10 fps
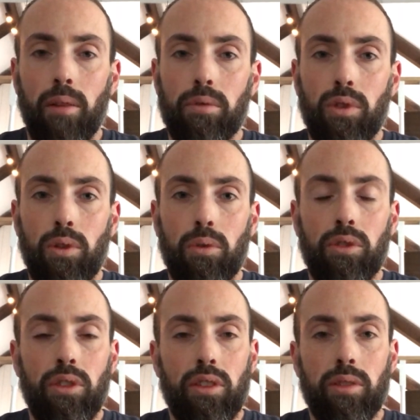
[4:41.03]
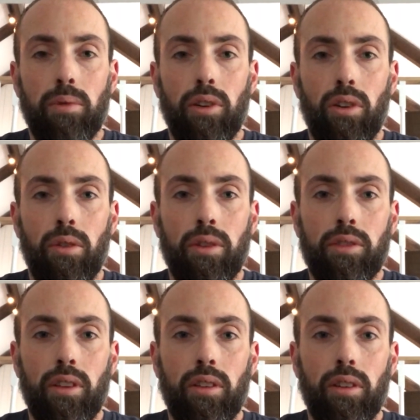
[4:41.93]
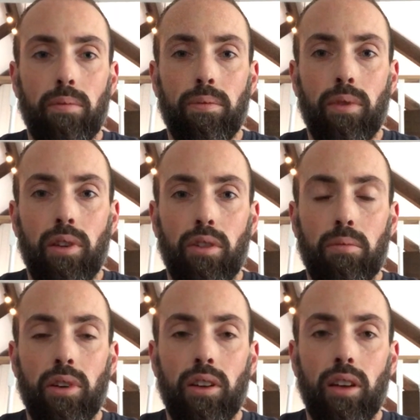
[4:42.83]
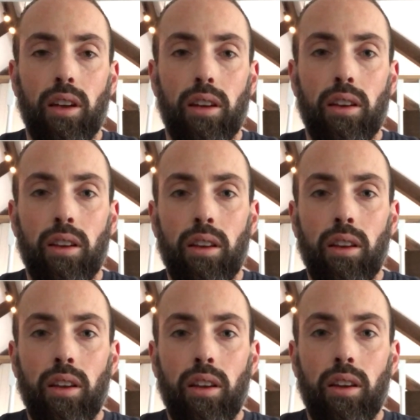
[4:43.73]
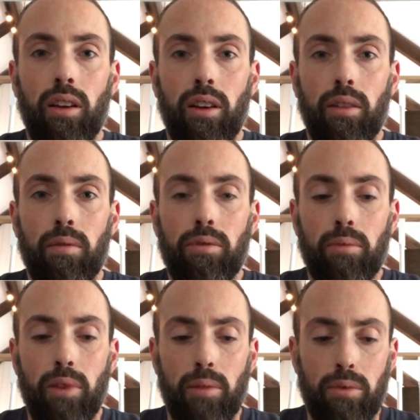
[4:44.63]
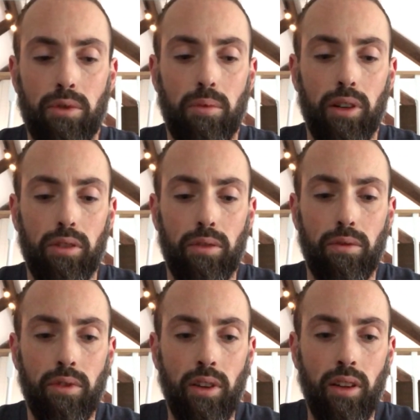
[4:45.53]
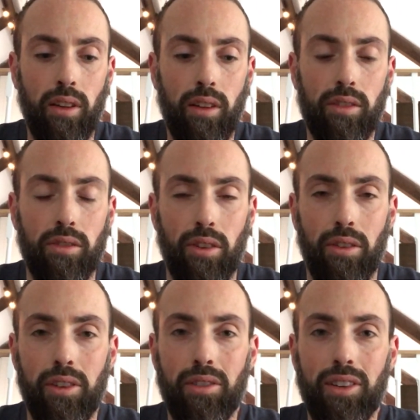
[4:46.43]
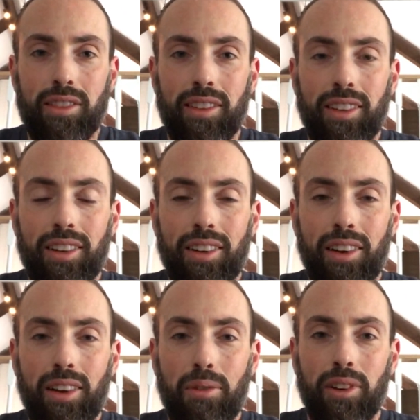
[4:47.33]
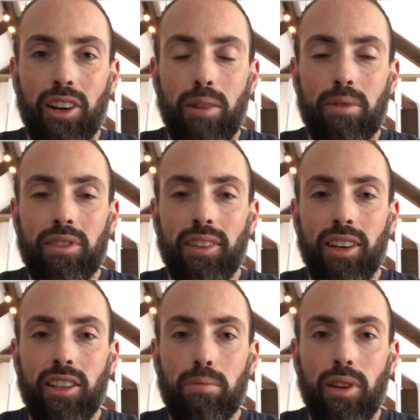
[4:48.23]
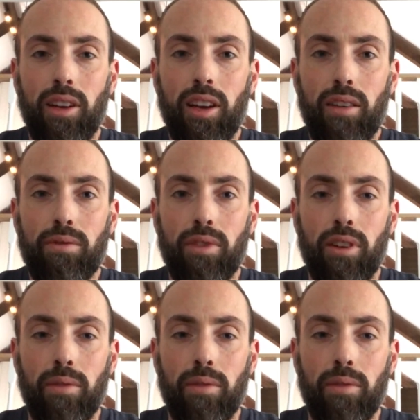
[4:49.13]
So you will just about always end up, money ahead from that perspective. So interested to hear what comments you guys might have.